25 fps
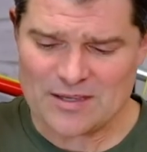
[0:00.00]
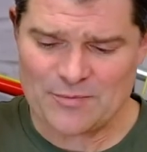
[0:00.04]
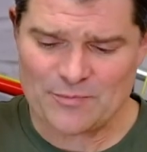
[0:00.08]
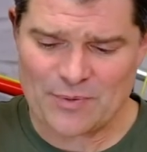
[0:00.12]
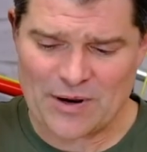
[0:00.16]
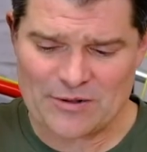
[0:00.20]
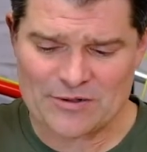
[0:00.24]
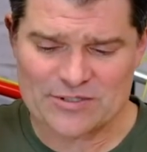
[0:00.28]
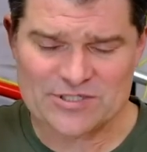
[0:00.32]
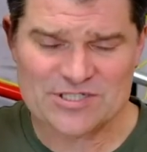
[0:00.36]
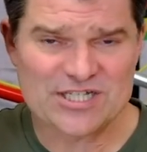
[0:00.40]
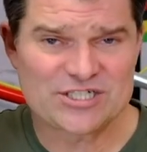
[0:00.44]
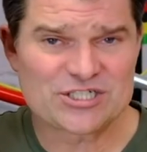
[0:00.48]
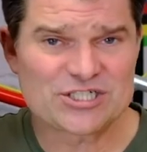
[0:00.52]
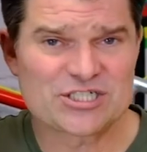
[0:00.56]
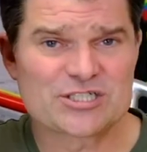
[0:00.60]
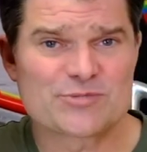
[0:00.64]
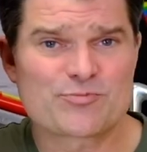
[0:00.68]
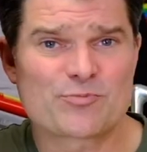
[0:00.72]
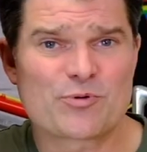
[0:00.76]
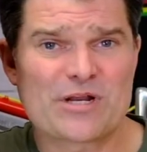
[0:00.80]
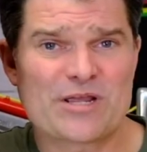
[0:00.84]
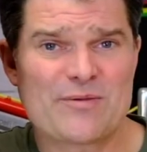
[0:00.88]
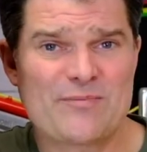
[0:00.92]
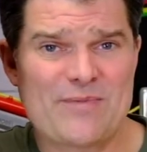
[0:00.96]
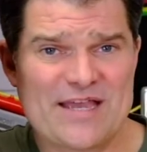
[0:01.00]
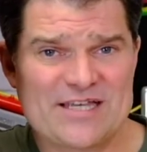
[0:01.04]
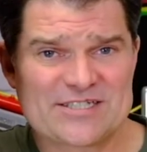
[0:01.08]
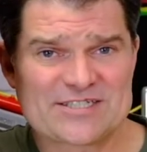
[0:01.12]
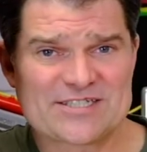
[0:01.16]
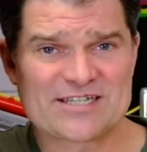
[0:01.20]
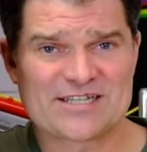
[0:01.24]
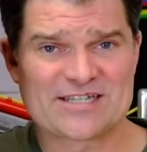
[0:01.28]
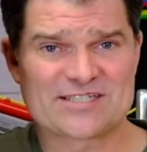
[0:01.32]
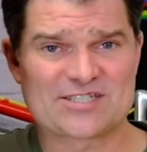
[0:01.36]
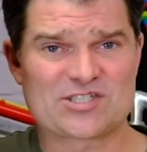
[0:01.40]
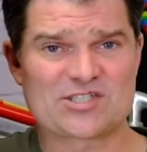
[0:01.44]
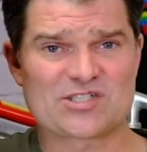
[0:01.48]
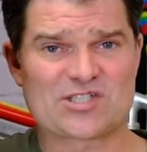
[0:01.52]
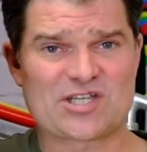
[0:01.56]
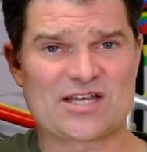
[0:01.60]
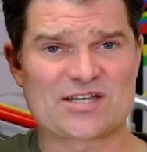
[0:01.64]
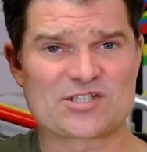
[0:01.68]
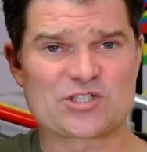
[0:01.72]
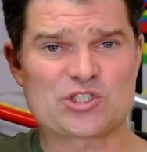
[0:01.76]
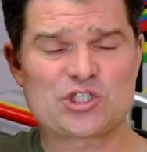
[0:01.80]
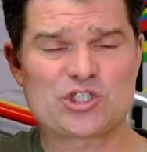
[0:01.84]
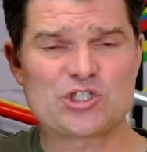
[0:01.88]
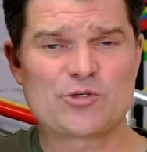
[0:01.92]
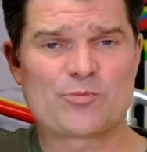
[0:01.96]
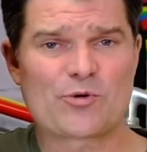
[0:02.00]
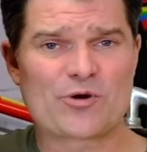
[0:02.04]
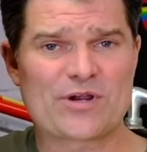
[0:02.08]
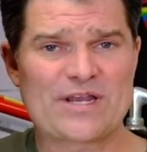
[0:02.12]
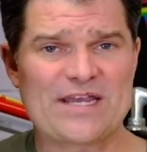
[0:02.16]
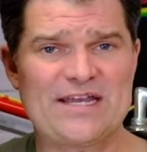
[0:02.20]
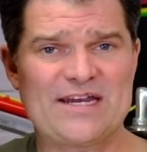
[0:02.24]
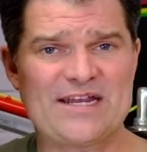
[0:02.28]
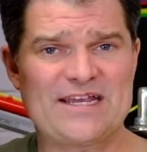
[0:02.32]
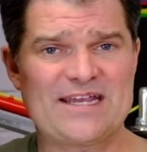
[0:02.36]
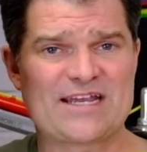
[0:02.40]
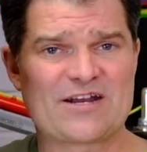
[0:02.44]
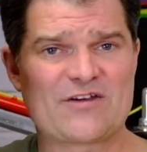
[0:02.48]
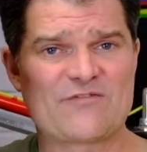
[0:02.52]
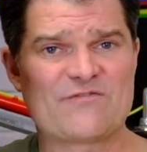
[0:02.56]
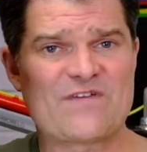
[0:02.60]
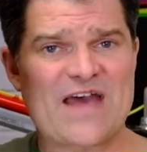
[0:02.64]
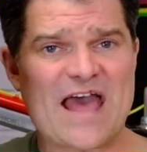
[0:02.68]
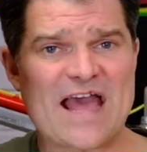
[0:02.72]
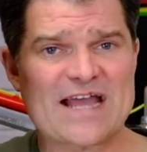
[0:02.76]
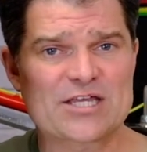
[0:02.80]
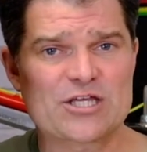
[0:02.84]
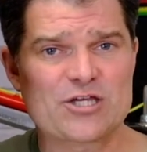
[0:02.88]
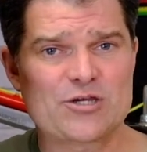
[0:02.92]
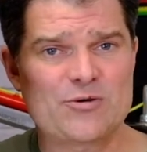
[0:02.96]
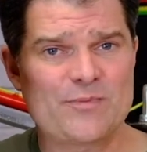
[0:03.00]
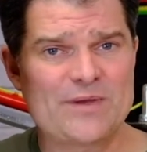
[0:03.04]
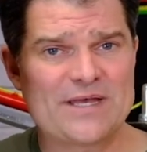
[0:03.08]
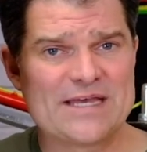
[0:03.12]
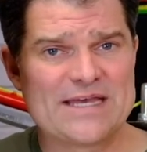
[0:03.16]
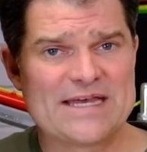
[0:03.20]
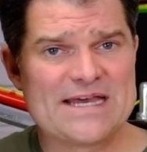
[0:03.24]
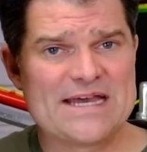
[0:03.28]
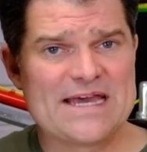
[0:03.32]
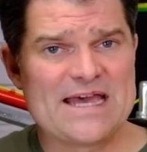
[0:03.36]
Pyrolization is pretty amazing. It's superheating in a vacuum.